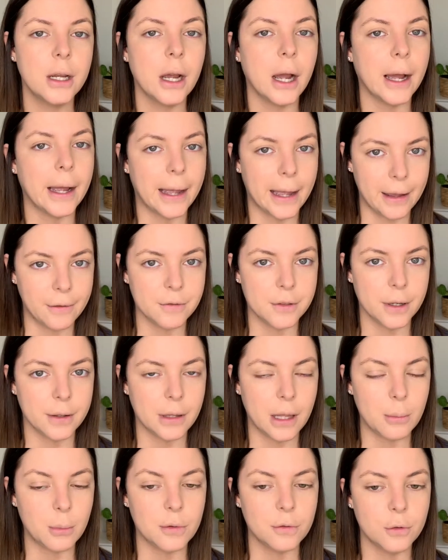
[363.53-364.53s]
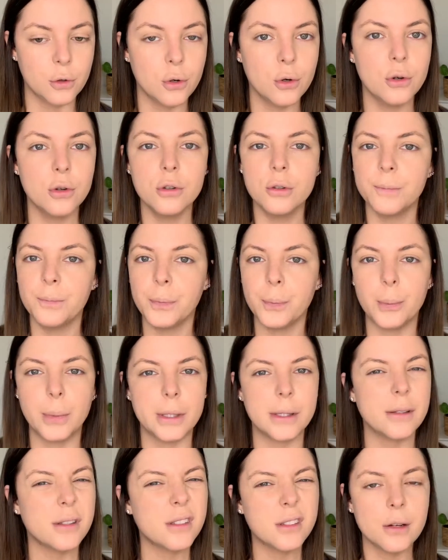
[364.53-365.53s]
I have done that before, but
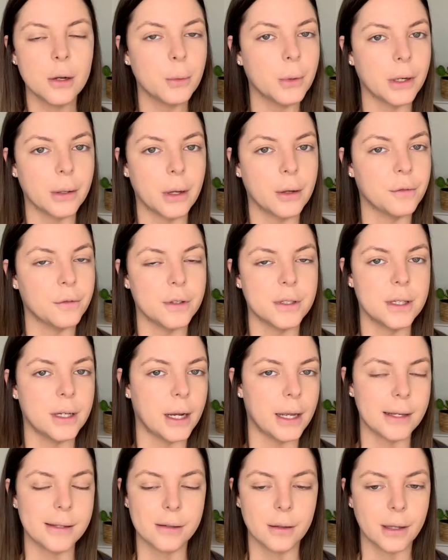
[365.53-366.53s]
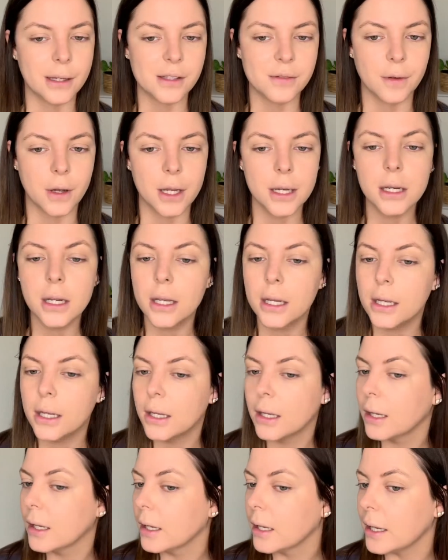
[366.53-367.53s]
it's not what I'm going for today, so that's fine.
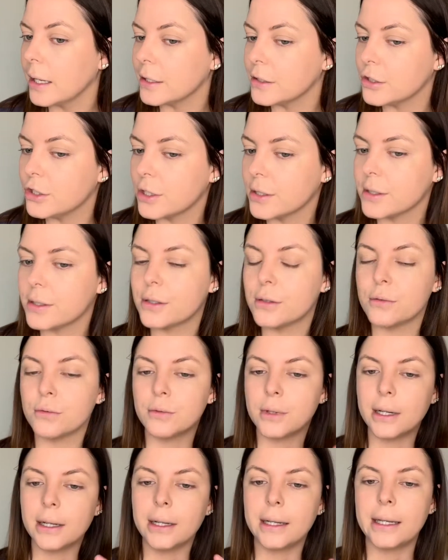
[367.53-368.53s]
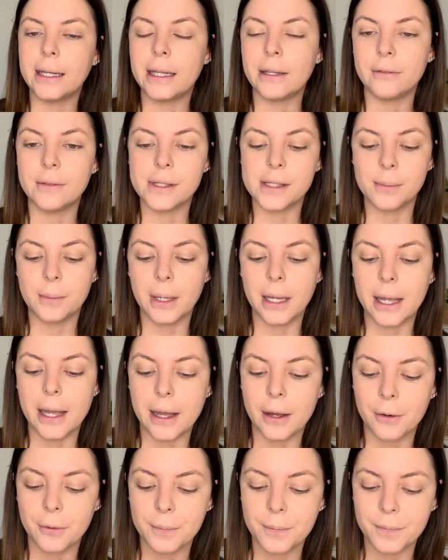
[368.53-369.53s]
It just really evens me
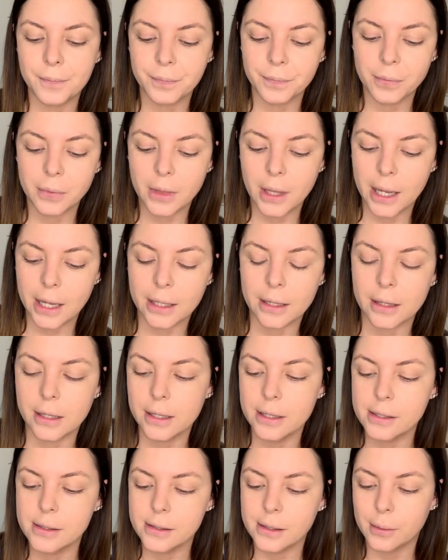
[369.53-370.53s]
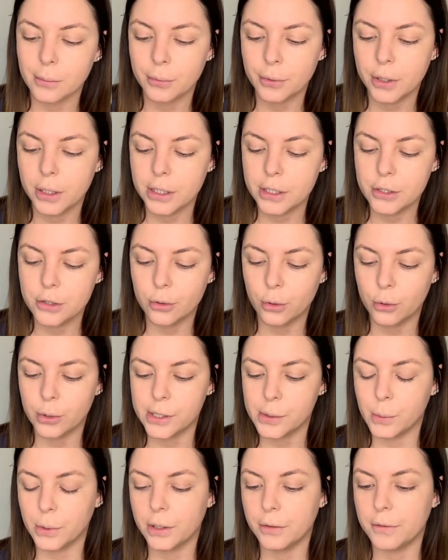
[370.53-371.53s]
out. And this, I'm pretty sure,
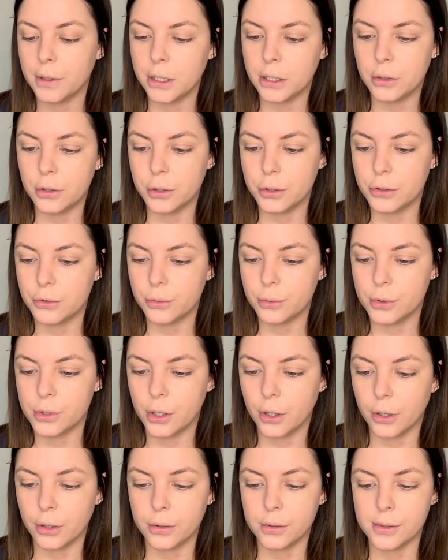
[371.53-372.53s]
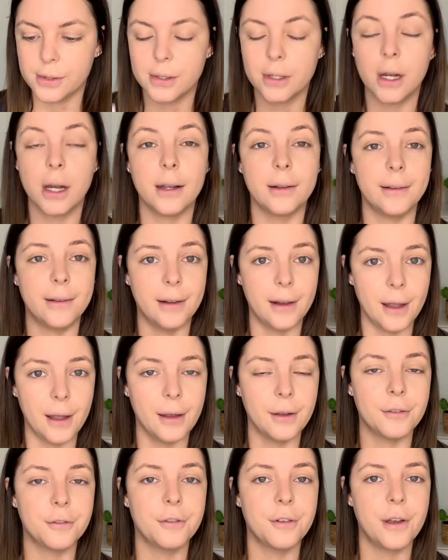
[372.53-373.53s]
is one of the neutral tones. I
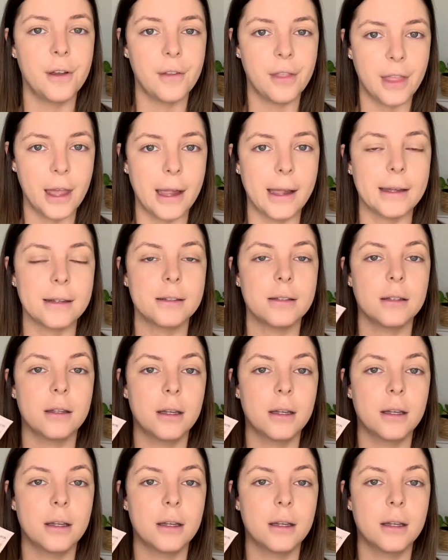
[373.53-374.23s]
love that